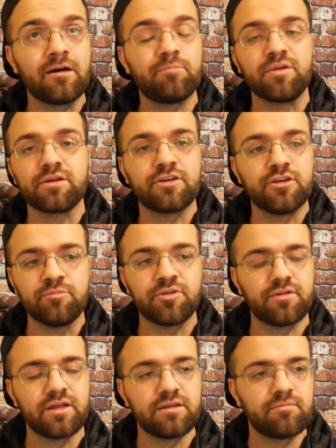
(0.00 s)
up and
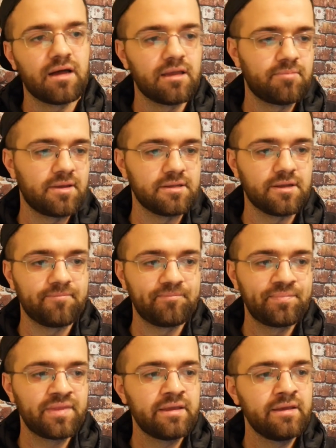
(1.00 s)
accumulate, in my opinion.
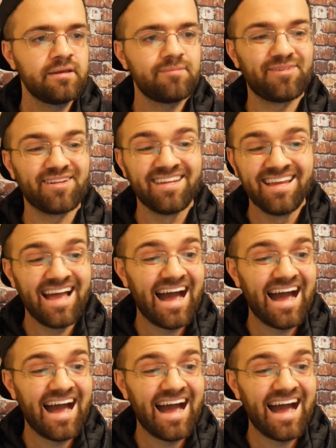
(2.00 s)
But,